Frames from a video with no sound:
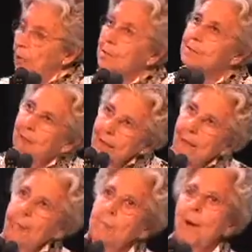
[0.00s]

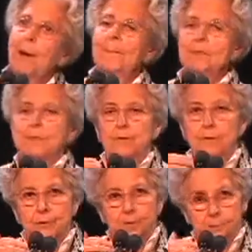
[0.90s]
promised for the
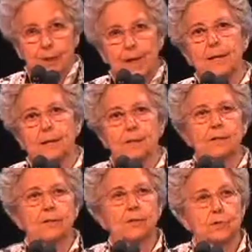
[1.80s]
United States to
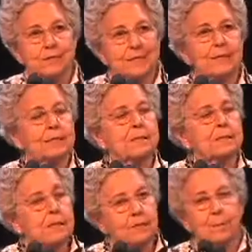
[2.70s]
assist in giving
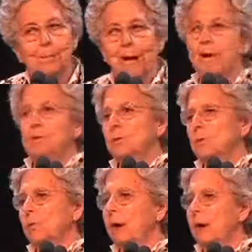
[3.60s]
back to Iran
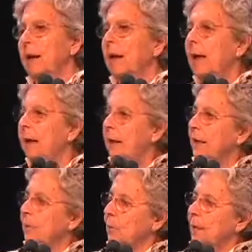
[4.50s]
any Iranian
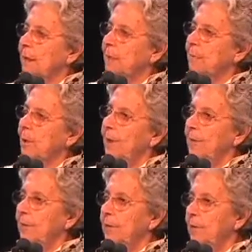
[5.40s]
property that was
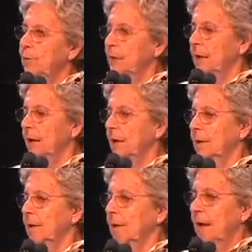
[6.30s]
held
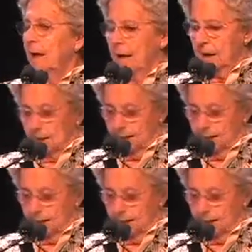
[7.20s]
uh, in in